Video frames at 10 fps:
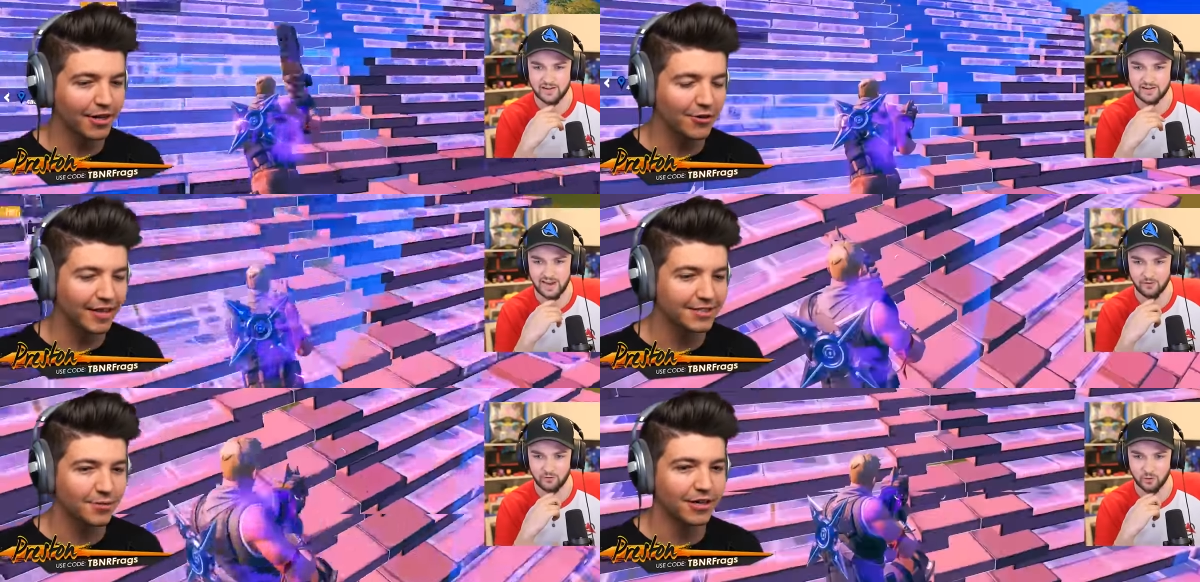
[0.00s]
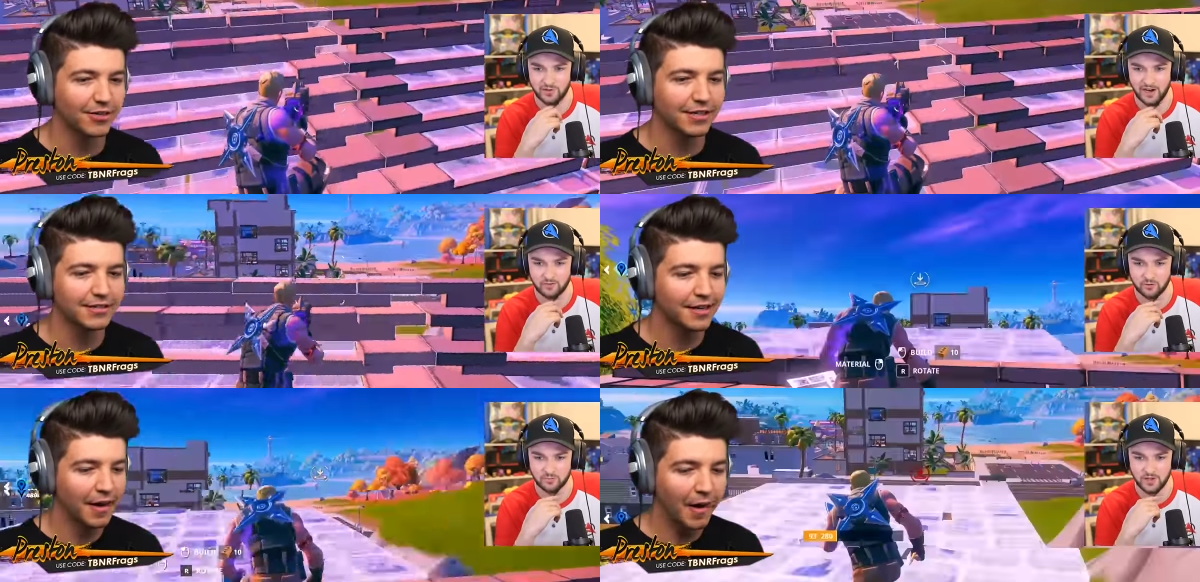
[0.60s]
Speaker 1: do this. Get out of
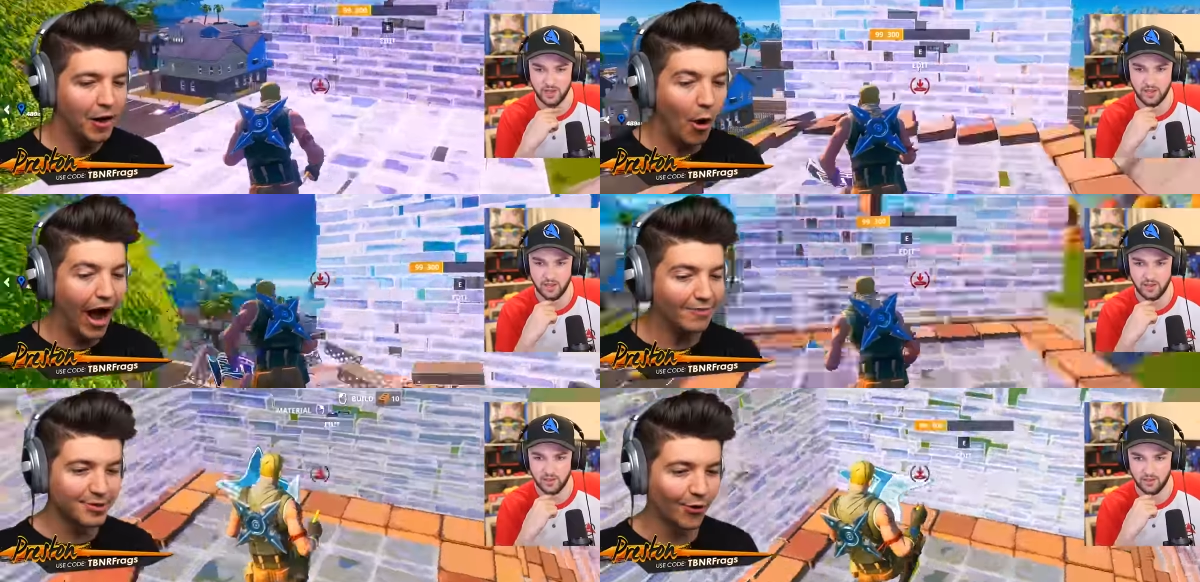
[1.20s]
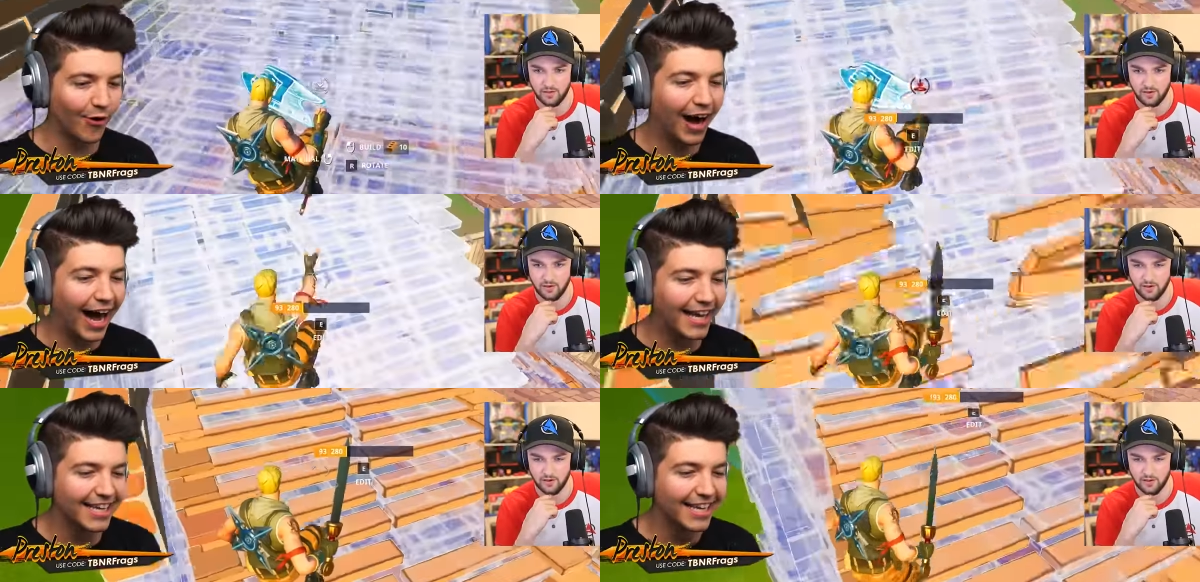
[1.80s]
storm. I'm
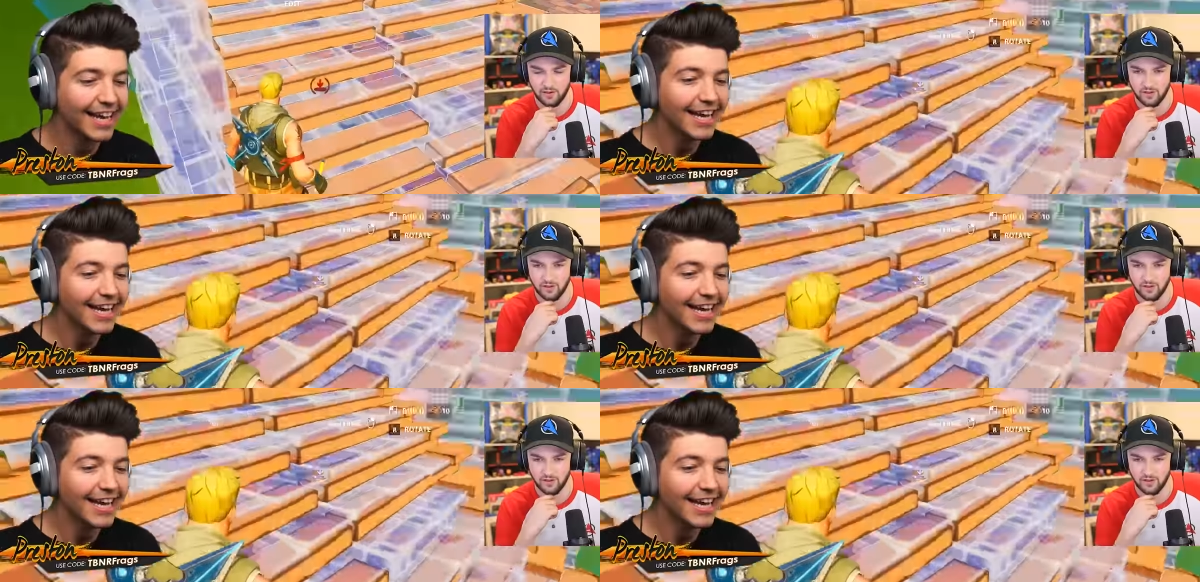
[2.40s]
trying. Dude,